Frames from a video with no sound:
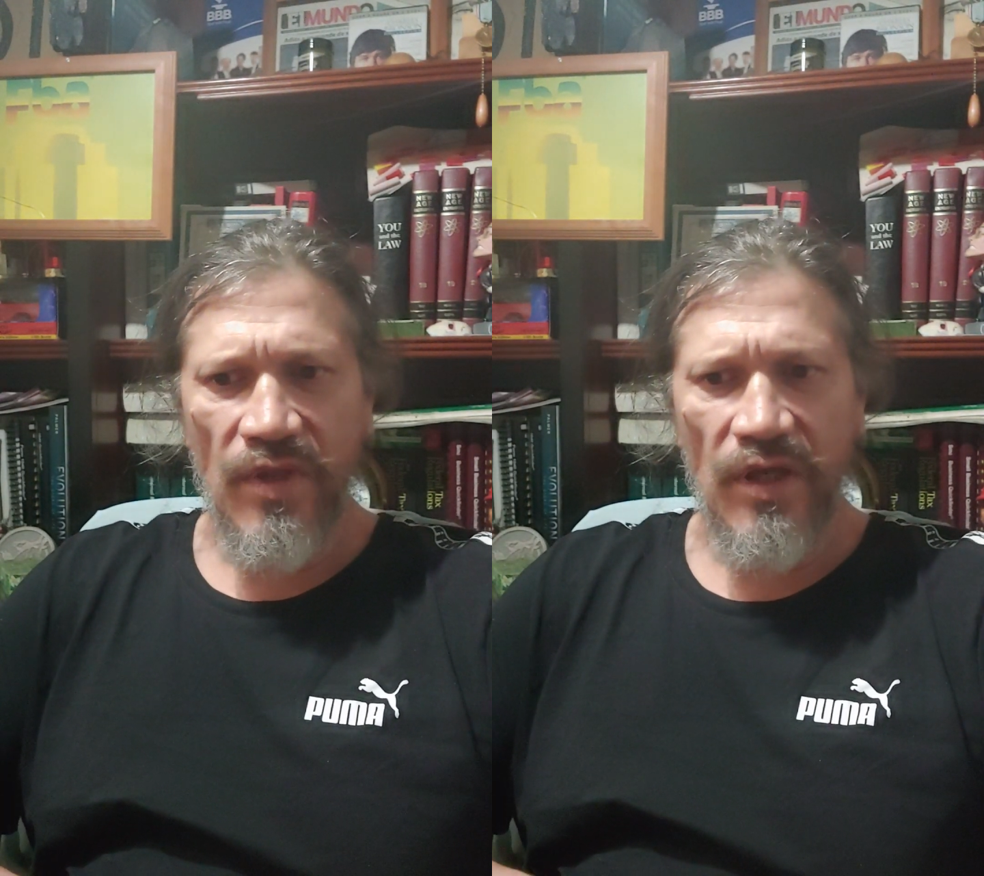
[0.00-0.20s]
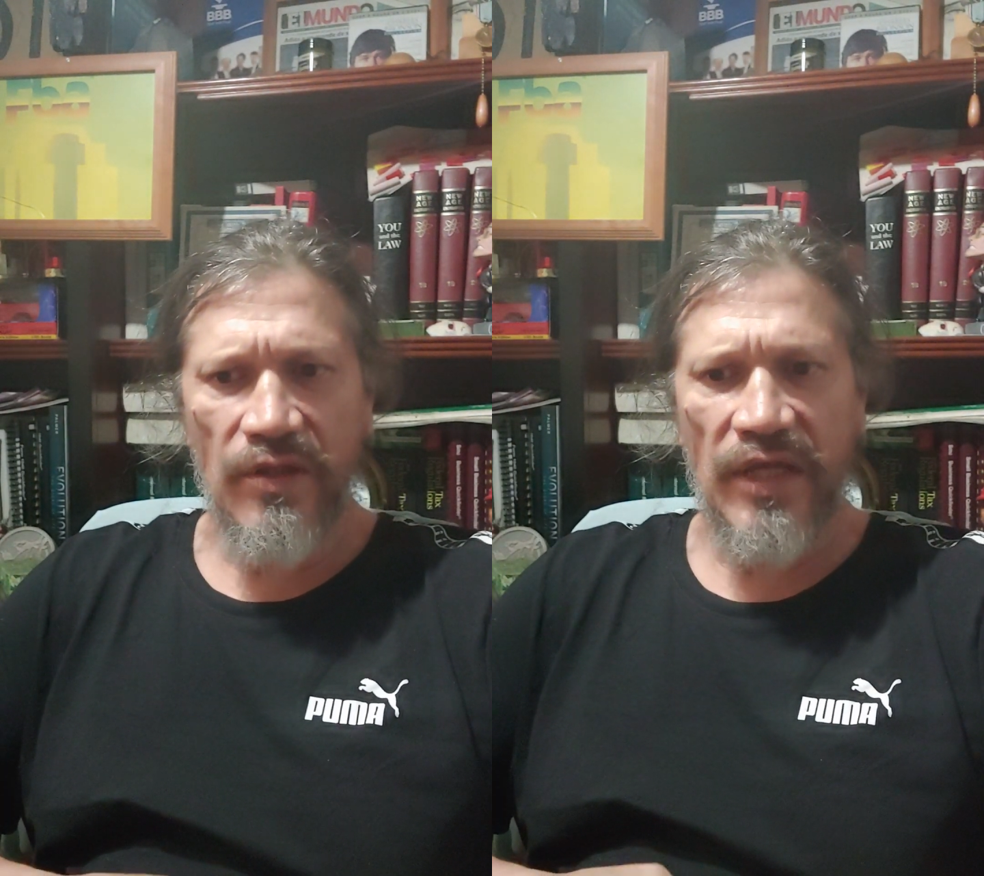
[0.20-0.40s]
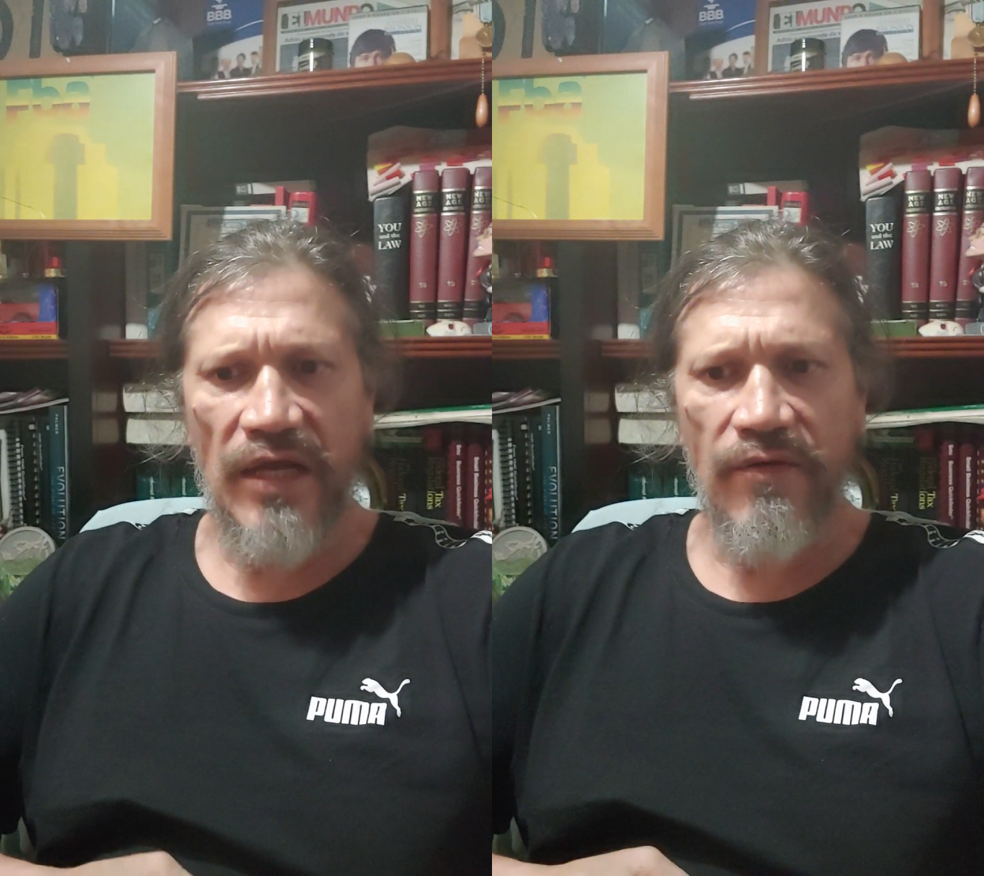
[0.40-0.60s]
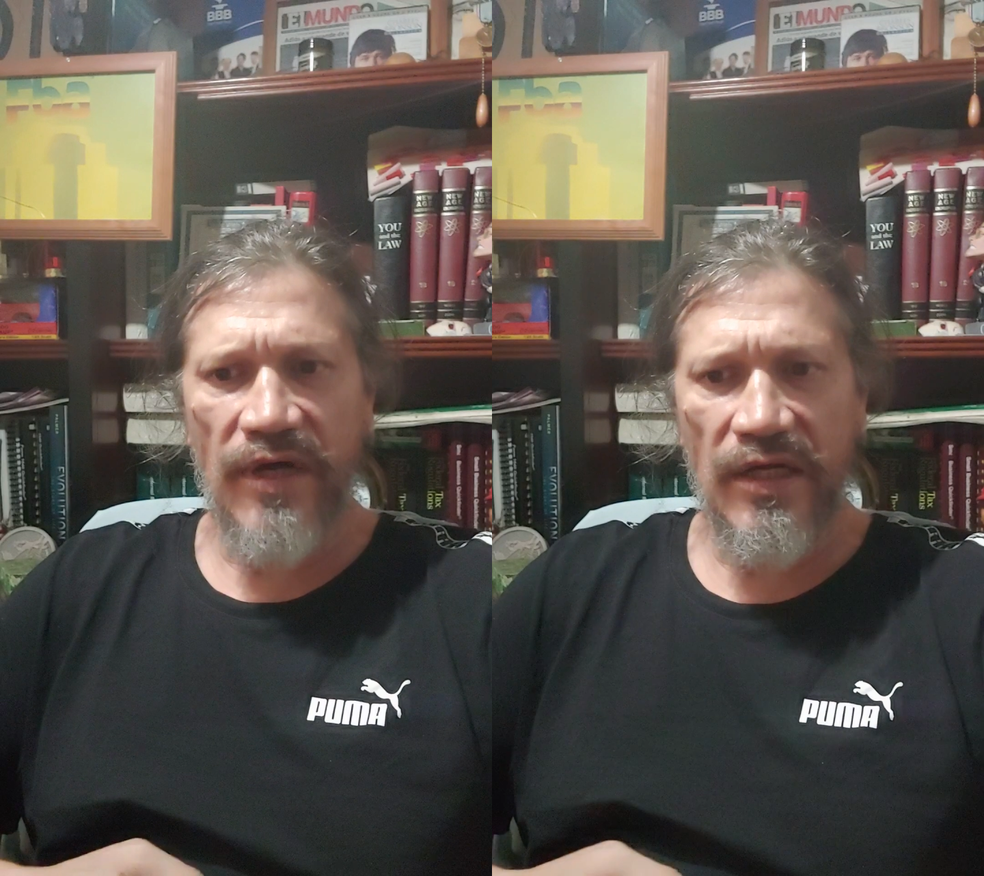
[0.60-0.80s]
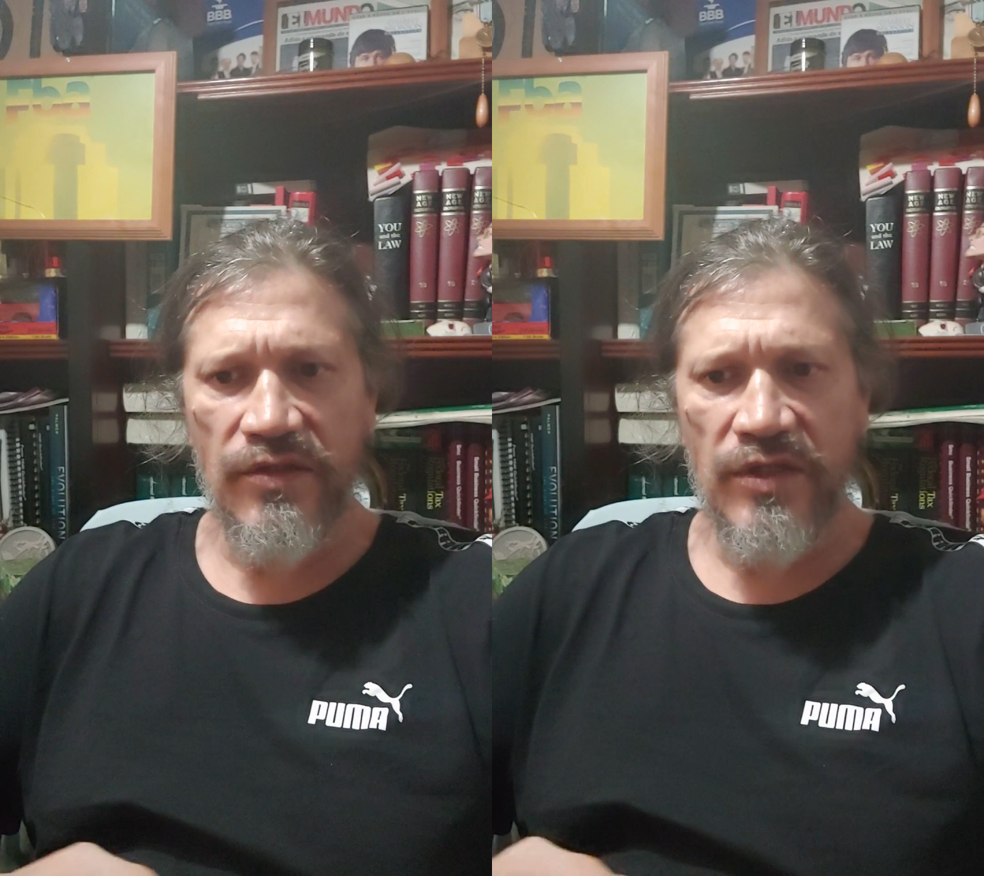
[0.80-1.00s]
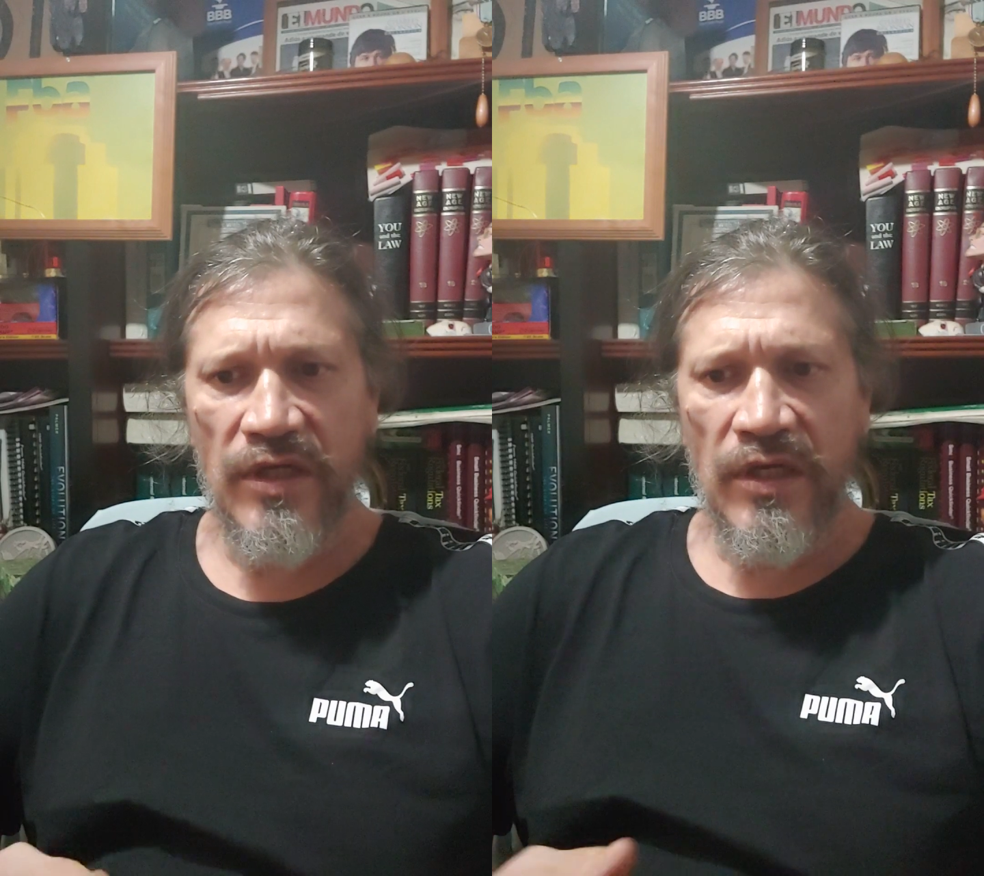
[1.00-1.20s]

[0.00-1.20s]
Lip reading: Well, the IRS,